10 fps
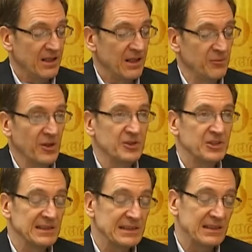and
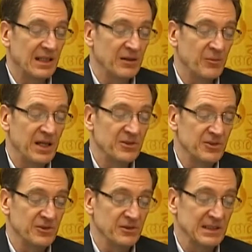motions the young man
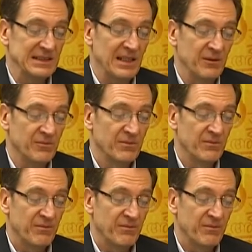to do the same.